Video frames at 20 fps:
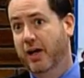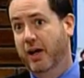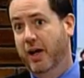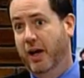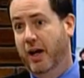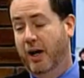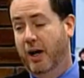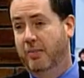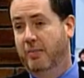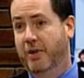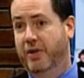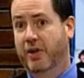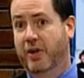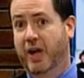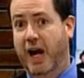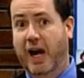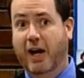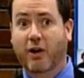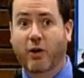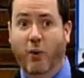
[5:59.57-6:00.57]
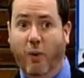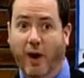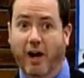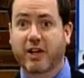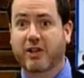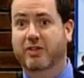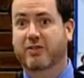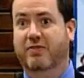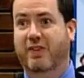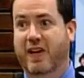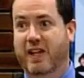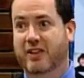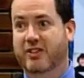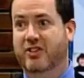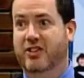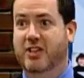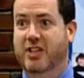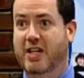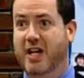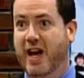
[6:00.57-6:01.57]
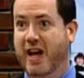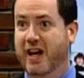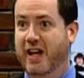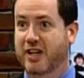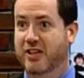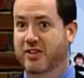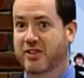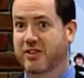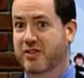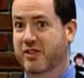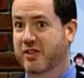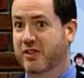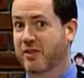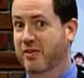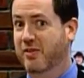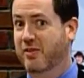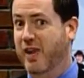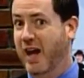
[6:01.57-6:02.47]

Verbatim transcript: uh, but they're not quite as fancy as the, the